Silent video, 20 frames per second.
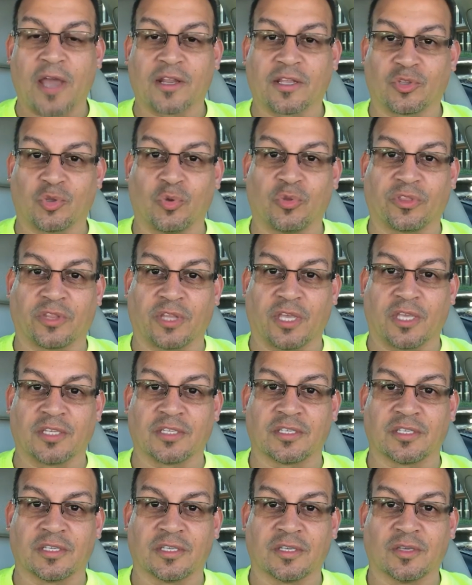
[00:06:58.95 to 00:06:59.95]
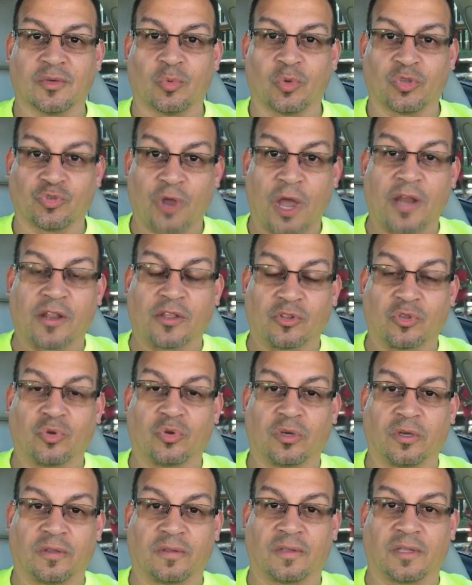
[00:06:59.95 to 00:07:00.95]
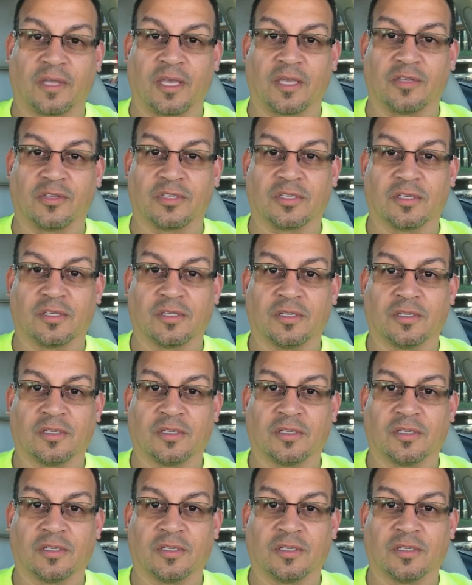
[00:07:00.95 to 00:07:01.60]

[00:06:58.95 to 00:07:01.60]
to do things. We try to do good things.